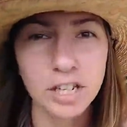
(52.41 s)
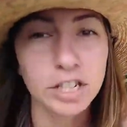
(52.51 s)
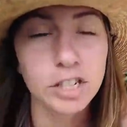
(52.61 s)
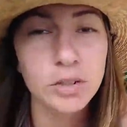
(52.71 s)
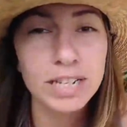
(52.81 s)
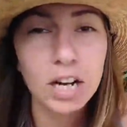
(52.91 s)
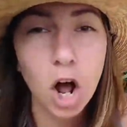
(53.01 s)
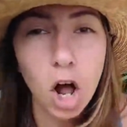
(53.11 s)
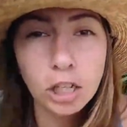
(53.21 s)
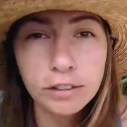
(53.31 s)
Did you eat
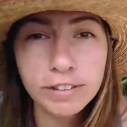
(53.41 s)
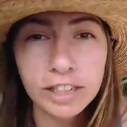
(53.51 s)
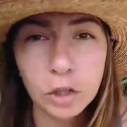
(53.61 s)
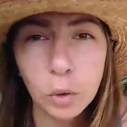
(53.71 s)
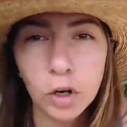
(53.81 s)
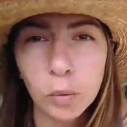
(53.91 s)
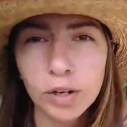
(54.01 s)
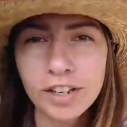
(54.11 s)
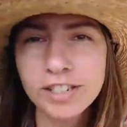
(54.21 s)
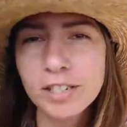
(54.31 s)
all of it, or were
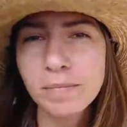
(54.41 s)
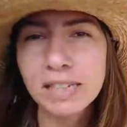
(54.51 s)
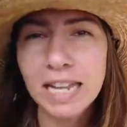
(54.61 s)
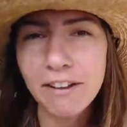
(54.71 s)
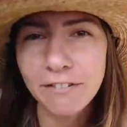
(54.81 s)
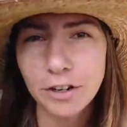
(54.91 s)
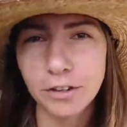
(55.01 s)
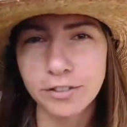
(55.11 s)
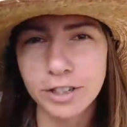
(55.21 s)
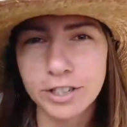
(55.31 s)
there some
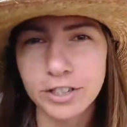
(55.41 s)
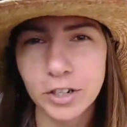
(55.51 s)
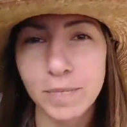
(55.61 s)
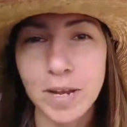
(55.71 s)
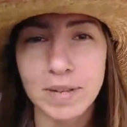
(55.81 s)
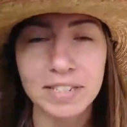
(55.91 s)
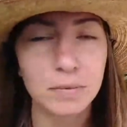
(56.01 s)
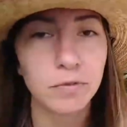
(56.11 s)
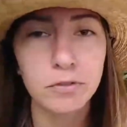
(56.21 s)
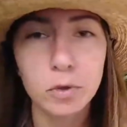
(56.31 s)
leftovers, or maybe
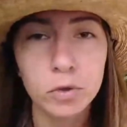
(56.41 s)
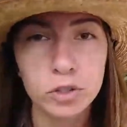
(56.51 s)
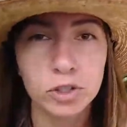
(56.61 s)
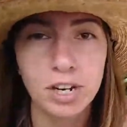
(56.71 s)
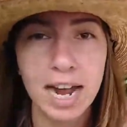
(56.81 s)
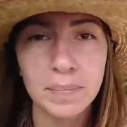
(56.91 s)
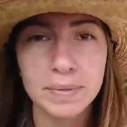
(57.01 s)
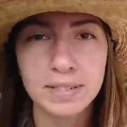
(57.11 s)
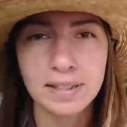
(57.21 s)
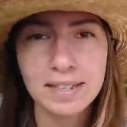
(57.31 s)
some food
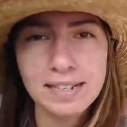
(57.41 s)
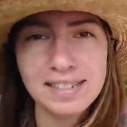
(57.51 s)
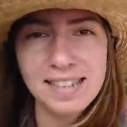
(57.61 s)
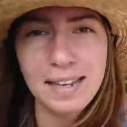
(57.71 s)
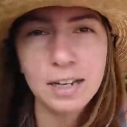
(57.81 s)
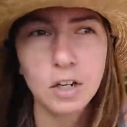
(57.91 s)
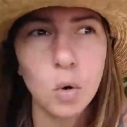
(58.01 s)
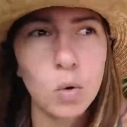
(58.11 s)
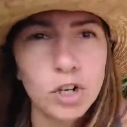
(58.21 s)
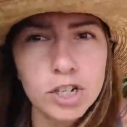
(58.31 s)
scraps, things like an
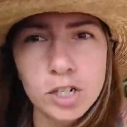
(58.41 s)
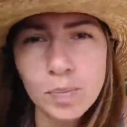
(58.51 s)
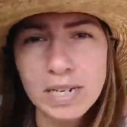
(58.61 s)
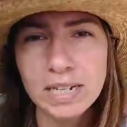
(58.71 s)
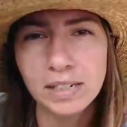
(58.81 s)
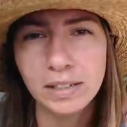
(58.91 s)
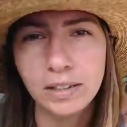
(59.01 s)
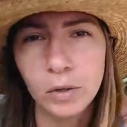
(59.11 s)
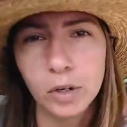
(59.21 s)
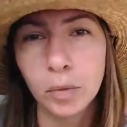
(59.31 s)
orange
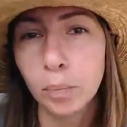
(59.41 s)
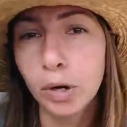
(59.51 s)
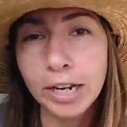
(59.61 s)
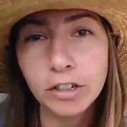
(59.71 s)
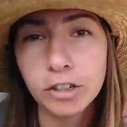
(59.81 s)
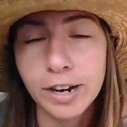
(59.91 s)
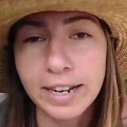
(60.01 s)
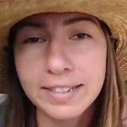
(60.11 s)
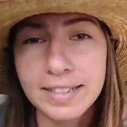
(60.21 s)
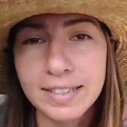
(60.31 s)
peel or bread
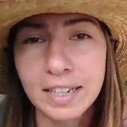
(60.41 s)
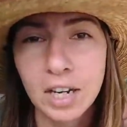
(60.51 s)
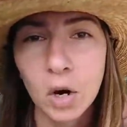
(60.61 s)
crust,